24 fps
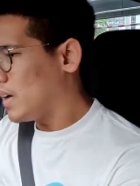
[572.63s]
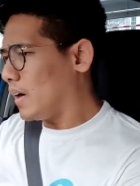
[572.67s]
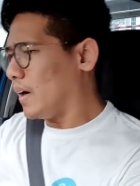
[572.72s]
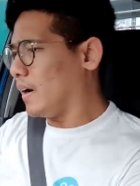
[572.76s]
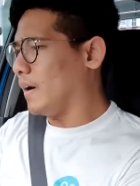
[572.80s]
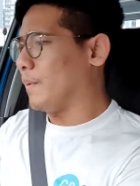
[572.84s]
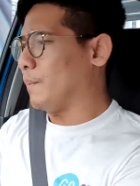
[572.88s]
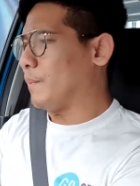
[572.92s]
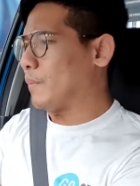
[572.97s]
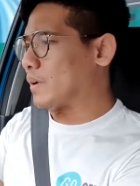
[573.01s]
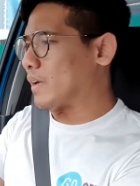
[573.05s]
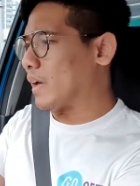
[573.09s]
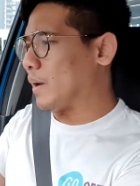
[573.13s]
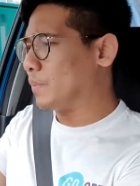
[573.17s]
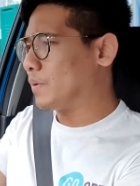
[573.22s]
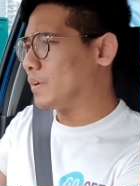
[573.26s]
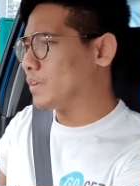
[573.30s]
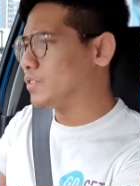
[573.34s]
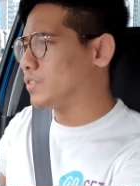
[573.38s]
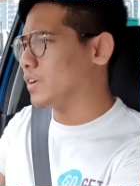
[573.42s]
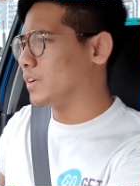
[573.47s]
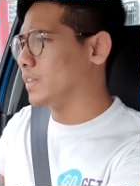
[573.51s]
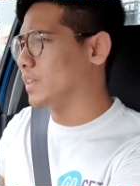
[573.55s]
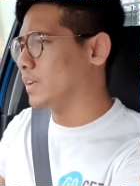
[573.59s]
Okay, I'm gonna
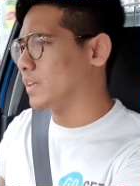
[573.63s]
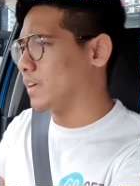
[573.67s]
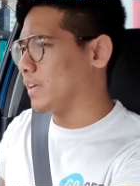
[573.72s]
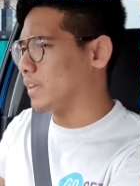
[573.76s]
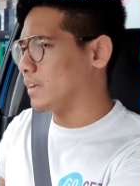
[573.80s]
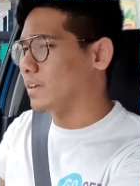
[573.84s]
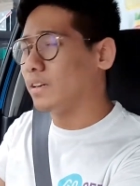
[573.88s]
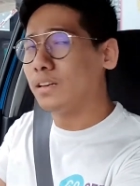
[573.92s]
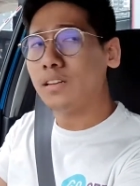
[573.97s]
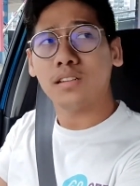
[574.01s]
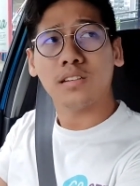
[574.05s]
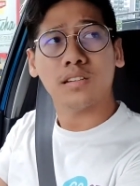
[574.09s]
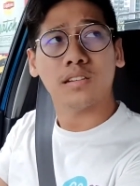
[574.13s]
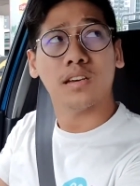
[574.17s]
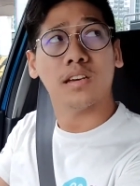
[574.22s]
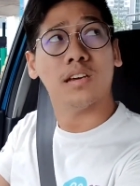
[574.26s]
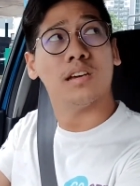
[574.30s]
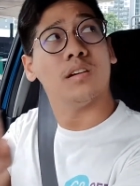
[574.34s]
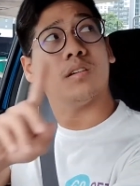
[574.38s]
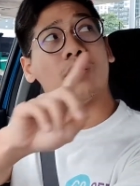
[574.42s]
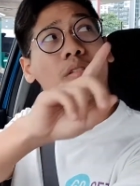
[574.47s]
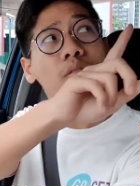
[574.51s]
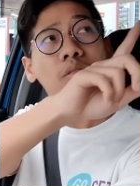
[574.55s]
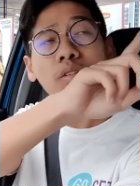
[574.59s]
try that again. Okay,
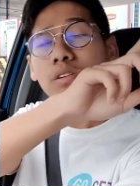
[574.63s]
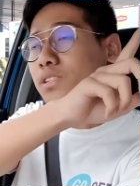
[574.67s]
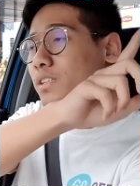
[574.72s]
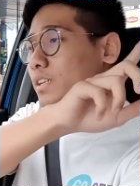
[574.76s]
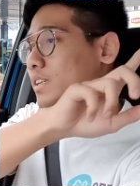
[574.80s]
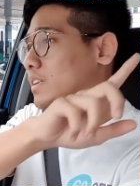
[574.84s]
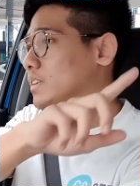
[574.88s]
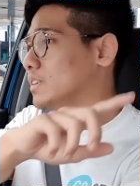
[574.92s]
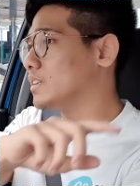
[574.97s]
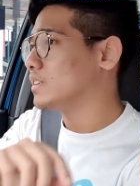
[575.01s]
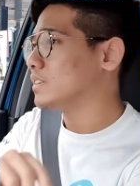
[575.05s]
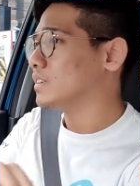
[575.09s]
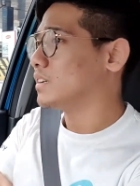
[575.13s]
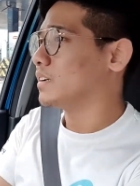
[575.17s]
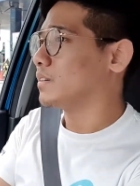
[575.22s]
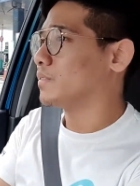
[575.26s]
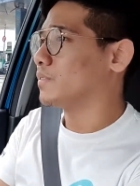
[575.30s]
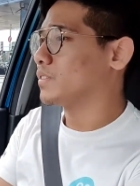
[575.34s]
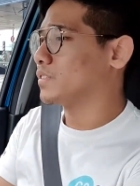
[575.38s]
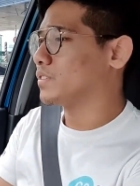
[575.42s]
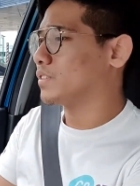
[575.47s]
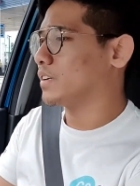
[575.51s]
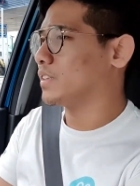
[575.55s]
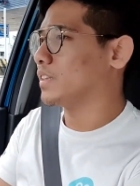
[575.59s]
watch, yeah. I'm gonna
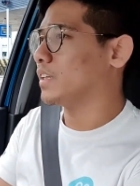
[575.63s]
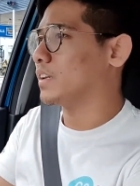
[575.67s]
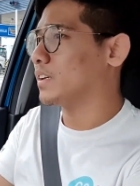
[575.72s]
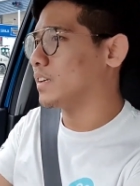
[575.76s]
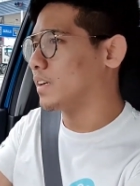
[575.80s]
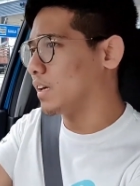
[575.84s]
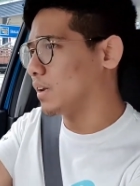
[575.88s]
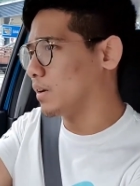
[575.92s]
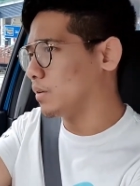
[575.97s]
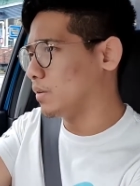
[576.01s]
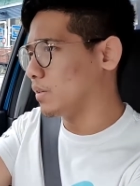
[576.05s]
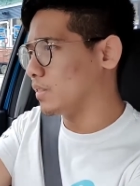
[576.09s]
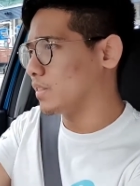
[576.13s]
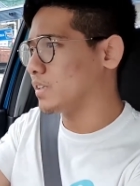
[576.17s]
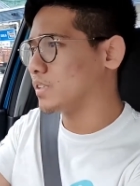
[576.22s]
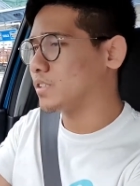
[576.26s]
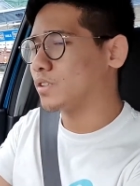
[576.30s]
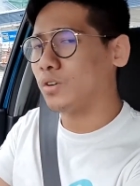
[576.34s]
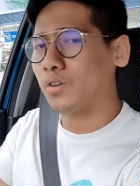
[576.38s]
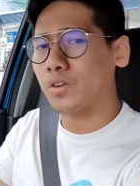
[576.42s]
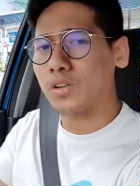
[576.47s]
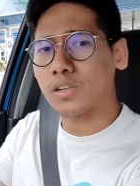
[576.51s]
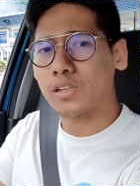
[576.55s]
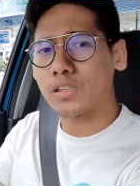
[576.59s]
try that again at this
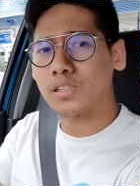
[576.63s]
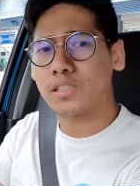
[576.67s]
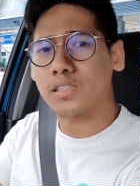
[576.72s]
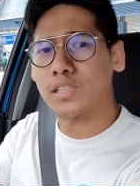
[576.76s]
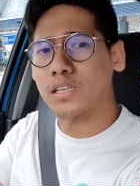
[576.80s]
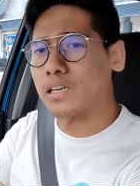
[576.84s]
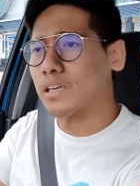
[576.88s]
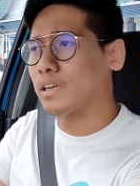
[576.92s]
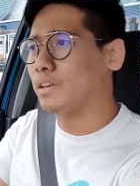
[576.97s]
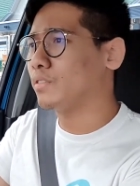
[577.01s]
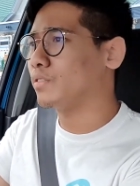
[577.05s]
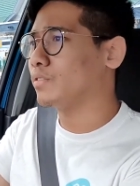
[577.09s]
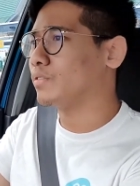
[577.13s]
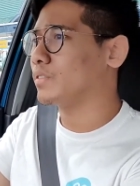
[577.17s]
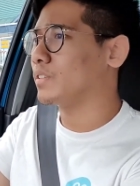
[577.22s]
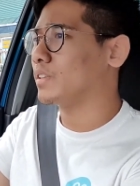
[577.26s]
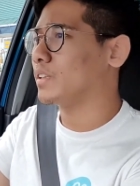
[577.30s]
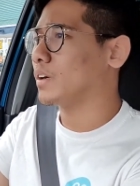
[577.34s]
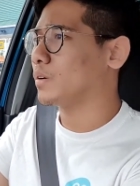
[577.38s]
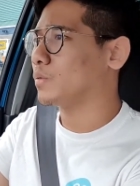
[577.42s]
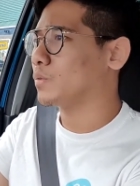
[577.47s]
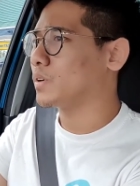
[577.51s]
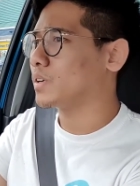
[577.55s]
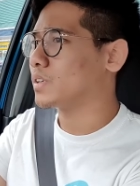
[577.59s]
corner, see if
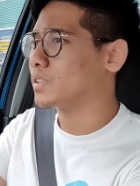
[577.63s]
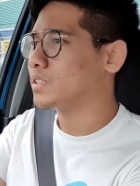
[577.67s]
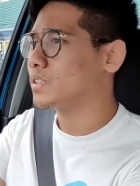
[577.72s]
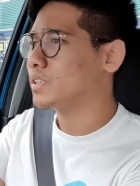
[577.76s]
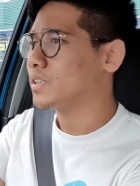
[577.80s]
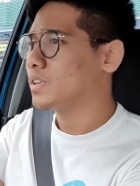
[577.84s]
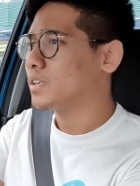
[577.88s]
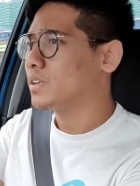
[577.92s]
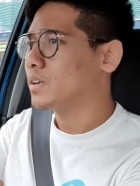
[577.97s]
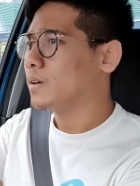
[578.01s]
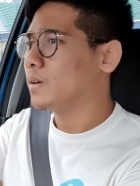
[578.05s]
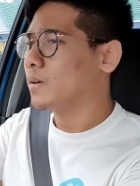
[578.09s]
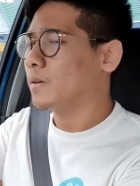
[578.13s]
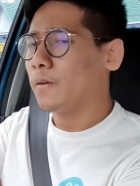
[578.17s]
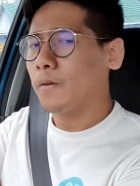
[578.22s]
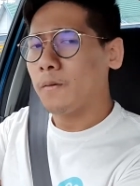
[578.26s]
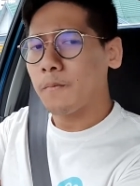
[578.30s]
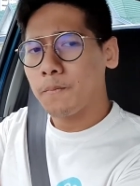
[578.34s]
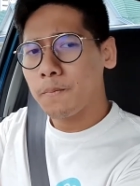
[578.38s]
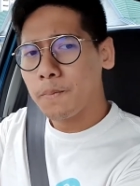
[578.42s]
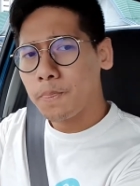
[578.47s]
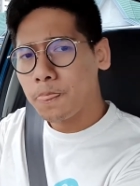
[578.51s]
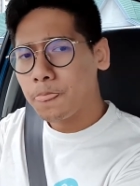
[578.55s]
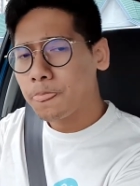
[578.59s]
that works.
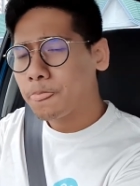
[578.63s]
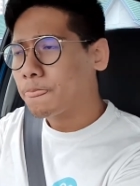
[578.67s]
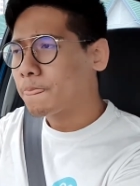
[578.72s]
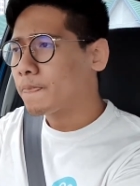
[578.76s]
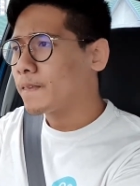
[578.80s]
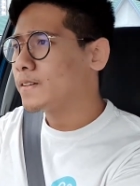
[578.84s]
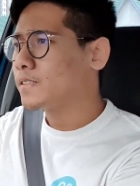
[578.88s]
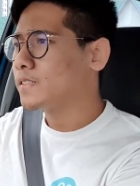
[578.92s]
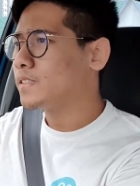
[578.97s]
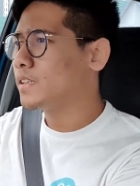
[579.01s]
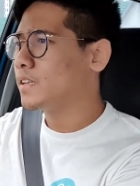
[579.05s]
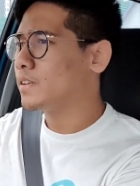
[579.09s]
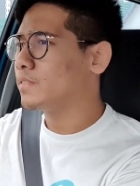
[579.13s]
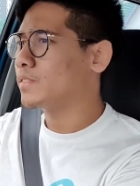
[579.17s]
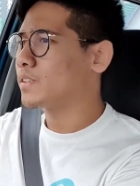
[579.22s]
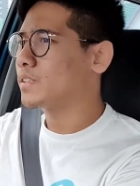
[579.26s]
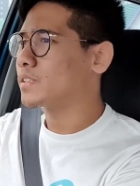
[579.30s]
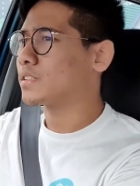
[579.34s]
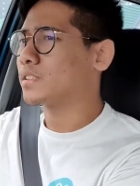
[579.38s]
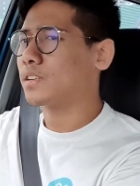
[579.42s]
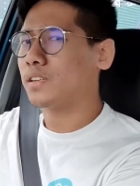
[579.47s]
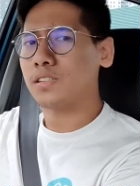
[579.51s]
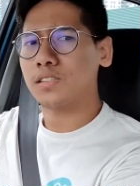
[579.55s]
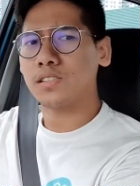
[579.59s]
See if this
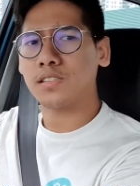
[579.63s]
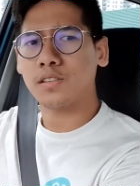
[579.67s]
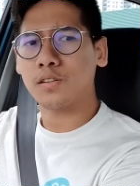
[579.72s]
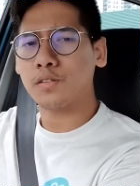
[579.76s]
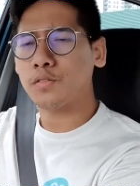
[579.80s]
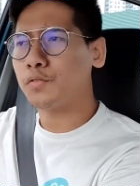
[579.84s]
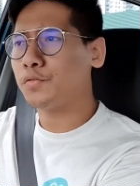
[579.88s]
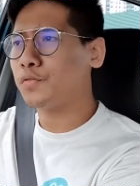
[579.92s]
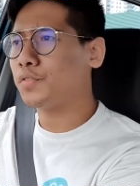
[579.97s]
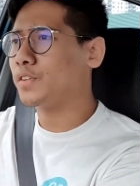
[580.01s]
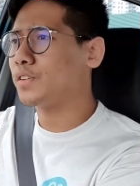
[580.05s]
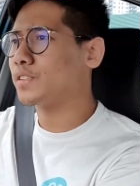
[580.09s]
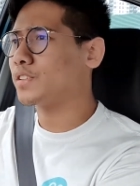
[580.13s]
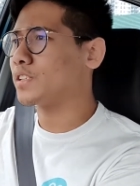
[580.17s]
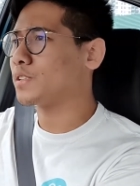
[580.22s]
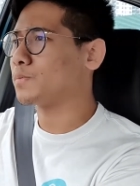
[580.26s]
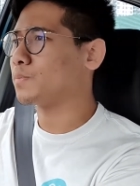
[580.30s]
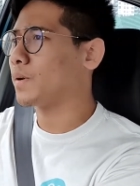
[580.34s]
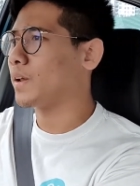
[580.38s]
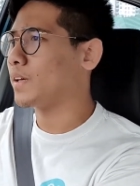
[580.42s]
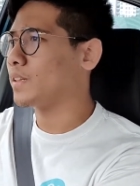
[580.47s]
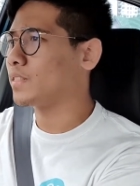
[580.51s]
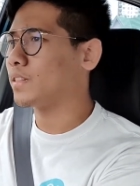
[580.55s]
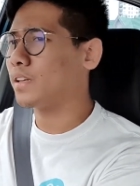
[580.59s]
car still feels as
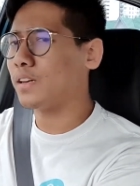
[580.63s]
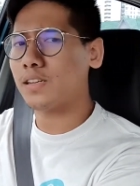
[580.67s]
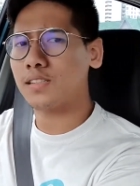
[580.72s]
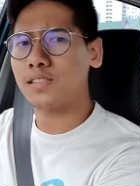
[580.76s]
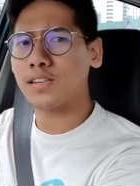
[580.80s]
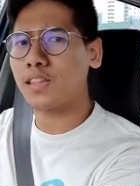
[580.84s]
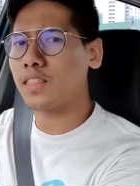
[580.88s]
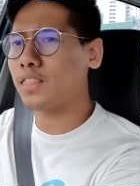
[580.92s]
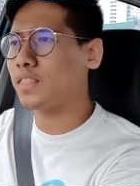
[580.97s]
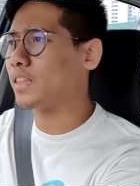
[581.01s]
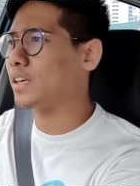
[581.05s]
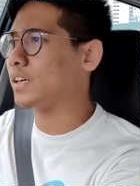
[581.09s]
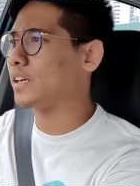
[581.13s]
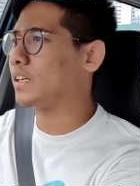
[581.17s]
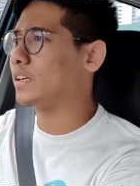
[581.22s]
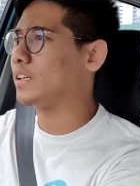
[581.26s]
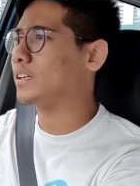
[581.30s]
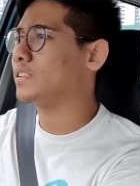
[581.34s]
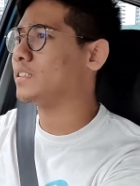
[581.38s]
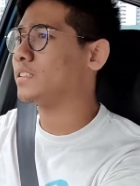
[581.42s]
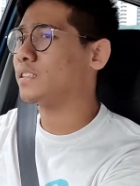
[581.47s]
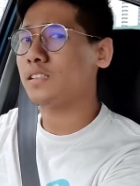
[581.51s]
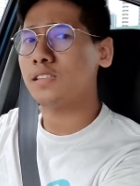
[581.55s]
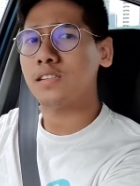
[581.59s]
planted as I think it
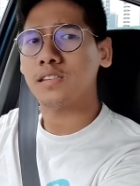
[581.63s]
is.